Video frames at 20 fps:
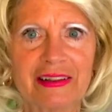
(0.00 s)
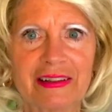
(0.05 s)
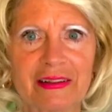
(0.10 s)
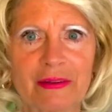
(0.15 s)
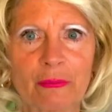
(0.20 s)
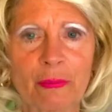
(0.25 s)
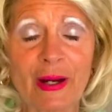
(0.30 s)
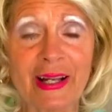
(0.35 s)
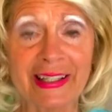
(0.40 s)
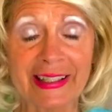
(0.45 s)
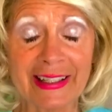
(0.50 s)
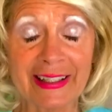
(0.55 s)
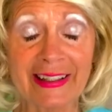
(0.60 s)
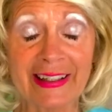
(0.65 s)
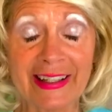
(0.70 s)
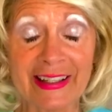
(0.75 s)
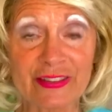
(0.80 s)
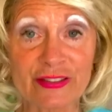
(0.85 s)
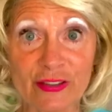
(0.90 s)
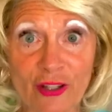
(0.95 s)
when
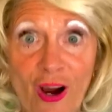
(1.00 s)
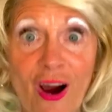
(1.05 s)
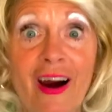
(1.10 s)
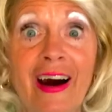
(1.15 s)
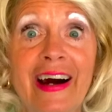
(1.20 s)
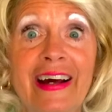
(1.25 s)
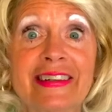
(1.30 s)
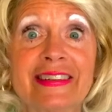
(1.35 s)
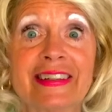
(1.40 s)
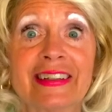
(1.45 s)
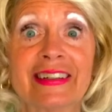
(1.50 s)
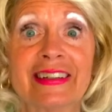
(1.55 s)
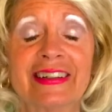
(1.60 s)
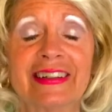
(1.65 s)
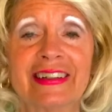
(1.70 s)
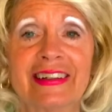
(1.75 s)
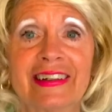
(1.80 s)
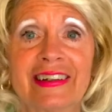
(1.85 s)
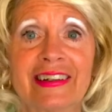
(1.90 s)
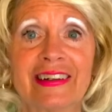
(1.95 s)
his God,
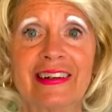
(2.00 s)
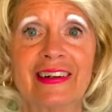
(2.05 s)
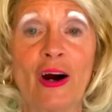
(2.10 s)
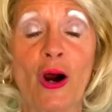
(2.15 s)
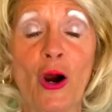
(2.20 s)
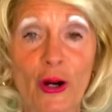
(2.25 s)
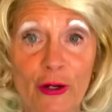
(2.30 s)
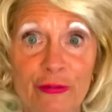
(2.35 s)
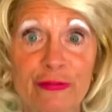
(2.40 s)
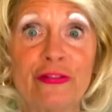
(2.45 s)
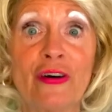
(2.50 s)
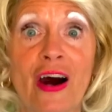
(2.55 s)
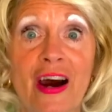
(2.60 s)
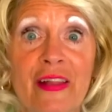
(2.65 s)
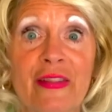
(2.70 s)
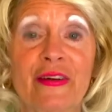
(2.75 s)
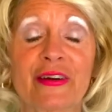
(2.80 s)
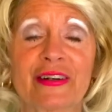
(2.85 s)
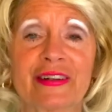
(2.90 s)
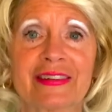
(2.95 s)
our
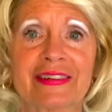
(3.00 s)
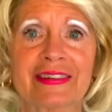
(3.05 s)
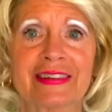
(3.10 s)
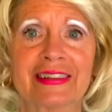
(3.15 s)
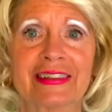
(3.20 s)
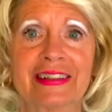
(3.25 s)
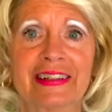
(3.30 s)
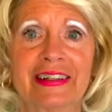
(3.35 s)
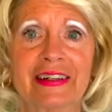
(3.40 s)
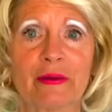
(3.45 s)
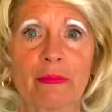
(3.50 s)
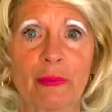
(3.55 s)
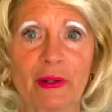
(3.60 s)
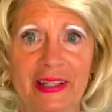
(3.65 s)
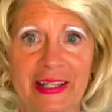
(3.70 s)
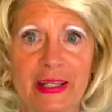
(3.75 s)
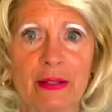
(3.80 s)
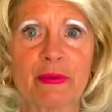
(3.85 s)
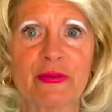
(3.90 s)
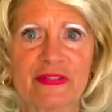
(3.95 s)
Father, when
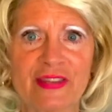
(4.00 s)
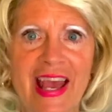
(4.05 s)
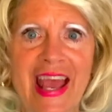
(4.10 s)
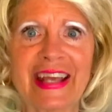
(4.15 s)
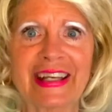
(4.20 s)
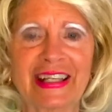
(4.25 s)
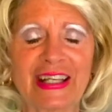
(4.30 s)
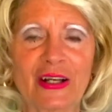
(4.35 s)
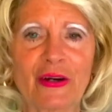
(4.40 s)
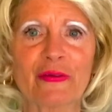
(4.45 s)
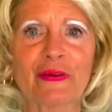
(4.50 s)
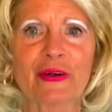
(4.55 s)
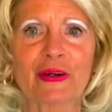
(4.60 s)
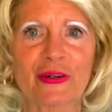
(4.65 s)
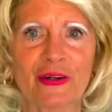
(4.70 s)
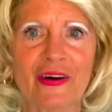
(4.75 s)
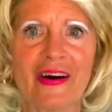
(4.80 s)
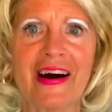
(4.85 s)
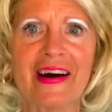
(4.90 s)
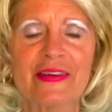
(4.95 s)
he was hanging on the
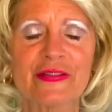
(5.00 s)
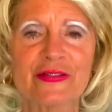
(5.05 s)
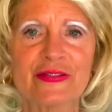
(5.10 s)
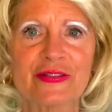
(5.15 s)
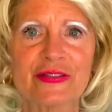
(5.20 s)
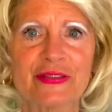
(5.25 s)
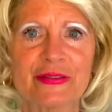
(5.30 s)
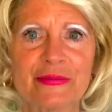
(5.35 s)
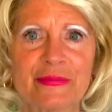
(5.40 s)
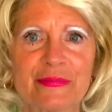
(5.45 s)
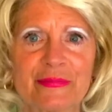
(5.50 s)
cross.